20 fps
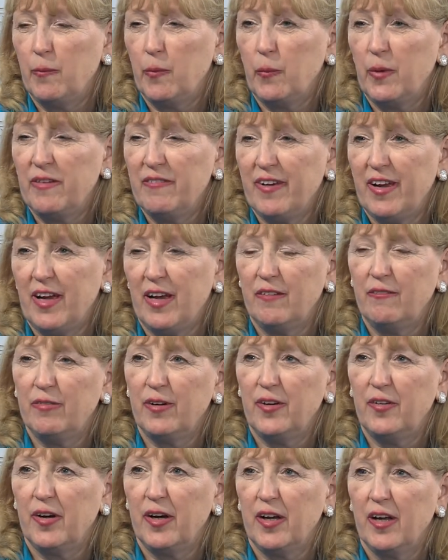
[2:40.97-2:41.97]
and we've had
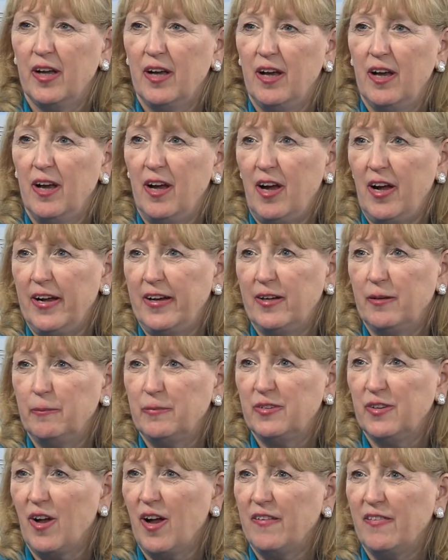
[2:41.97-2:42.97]
Frederick
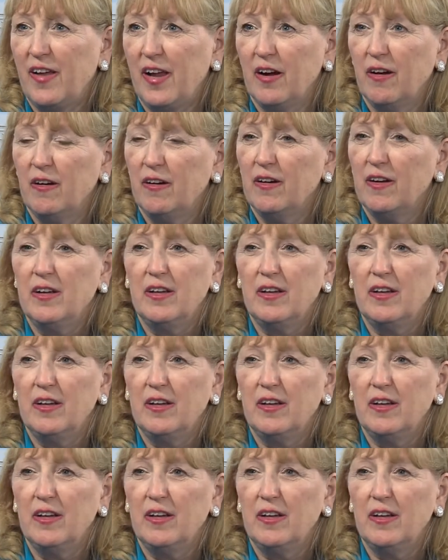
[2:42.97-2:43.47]
items on there.